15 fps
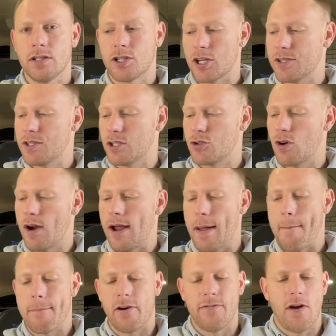just to try
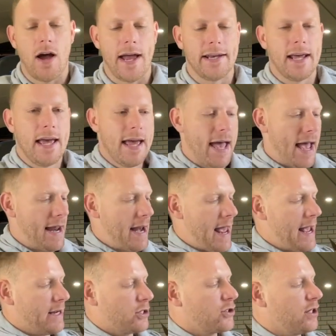and provide an
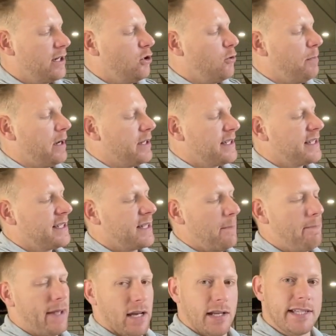extra little bit of
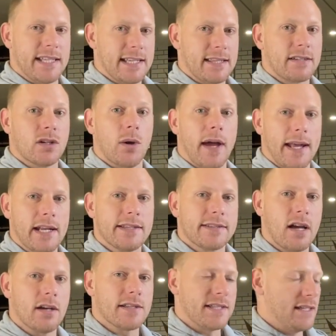stability through it. And it
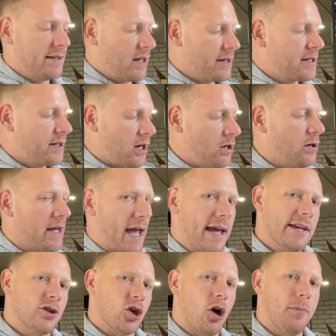does an
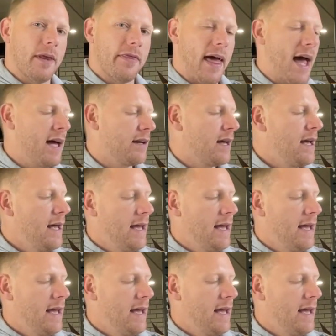okay job at that.